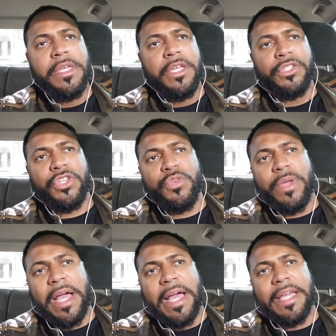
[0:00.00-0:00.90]
So you
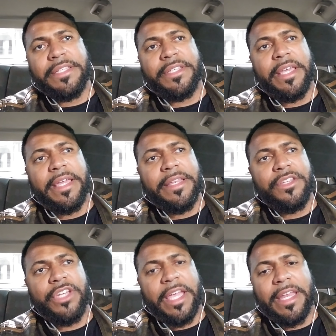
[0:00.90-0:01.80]
guys can
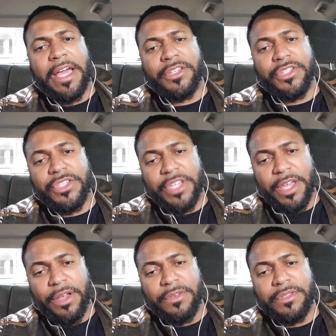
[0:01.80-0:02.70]
check it out
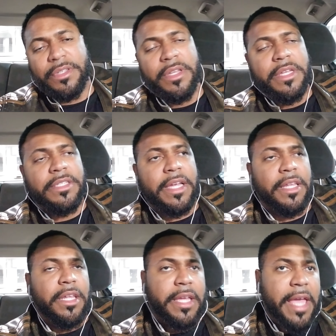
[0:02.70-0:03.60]
yourselves, take
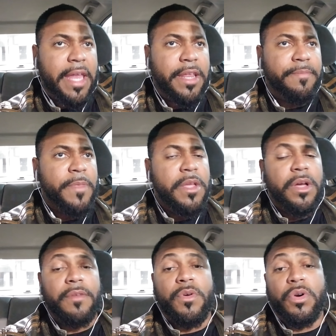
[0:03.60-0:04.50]
a look at it.
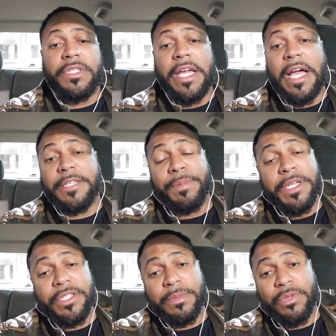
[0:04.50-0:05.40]
Of course, guys,
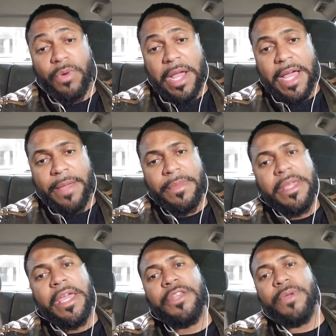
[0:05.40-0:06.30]
please subscribe.
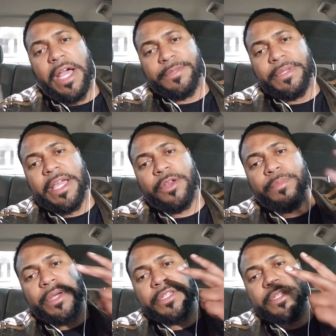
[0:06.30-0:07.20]
And you guys been
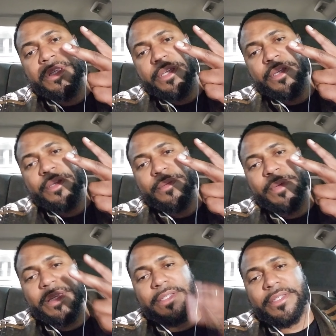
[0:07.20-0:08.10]
counterpunched.
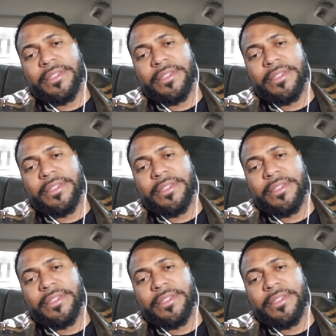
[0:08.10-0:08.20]
Peace.